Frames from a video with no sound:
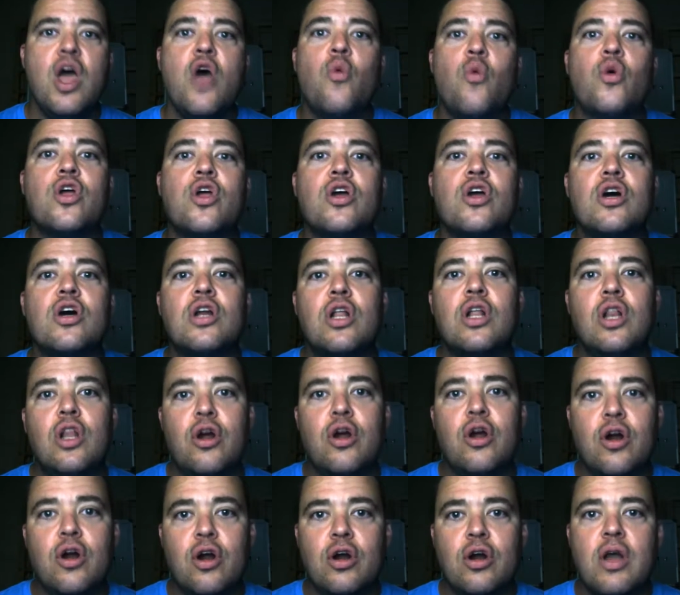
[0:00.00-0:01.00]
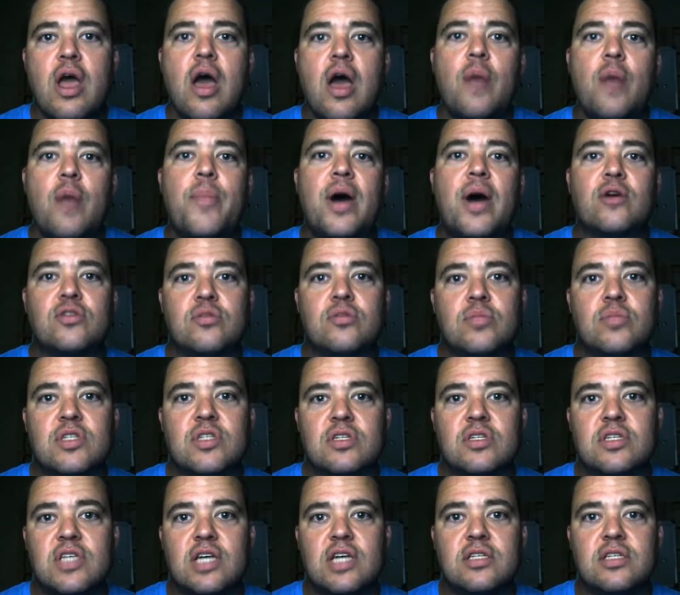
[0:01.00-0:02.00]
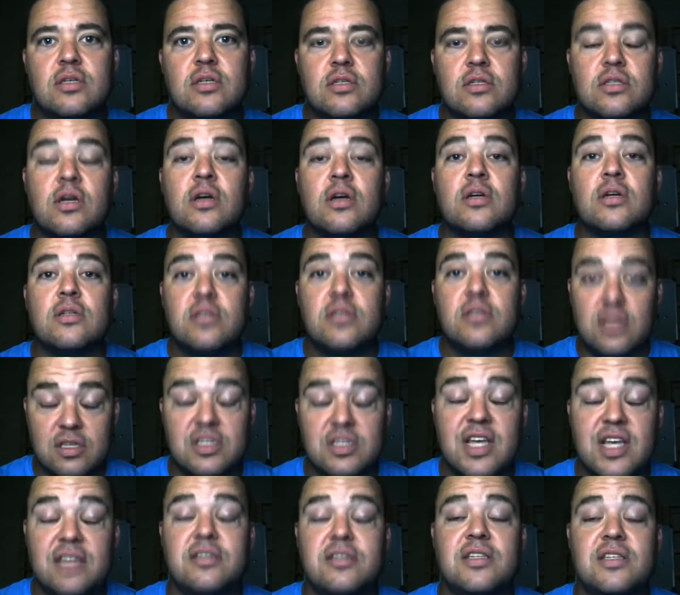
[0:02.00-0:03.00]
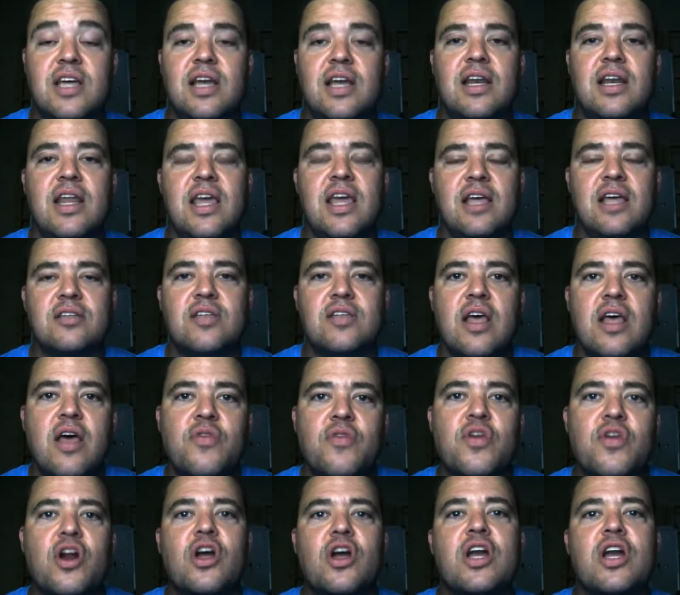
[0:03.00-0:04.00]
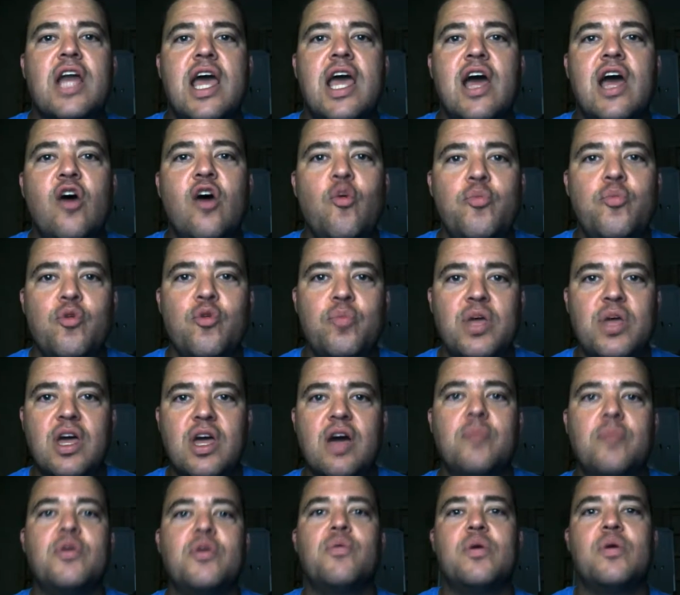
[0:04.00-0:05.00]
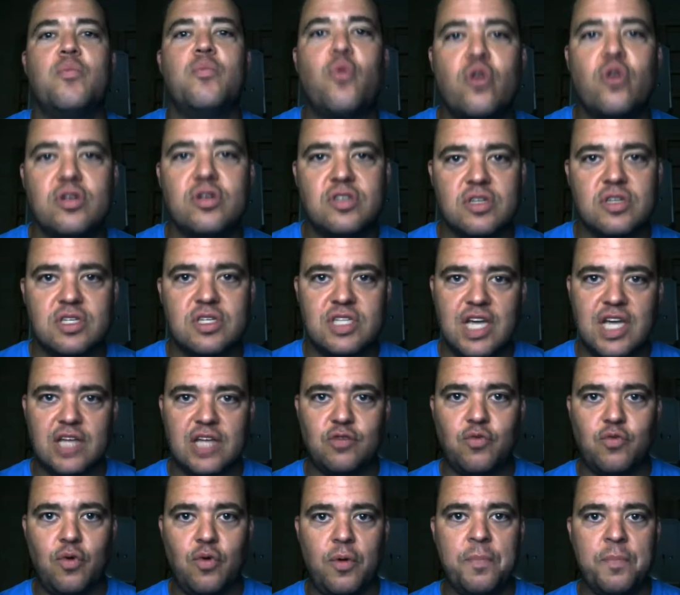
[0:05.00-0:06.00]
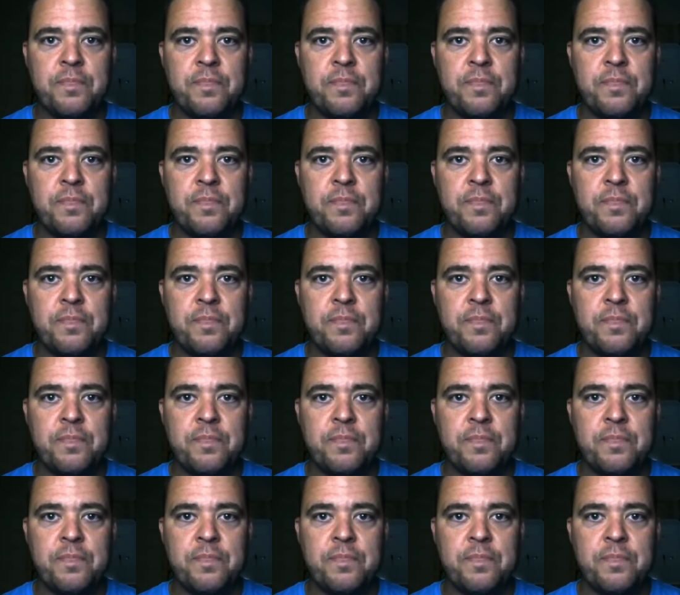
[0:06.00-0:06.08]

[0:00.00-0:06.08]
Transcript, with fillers: where you're going to learn about some success so success techniques that are going to help you become even more successful.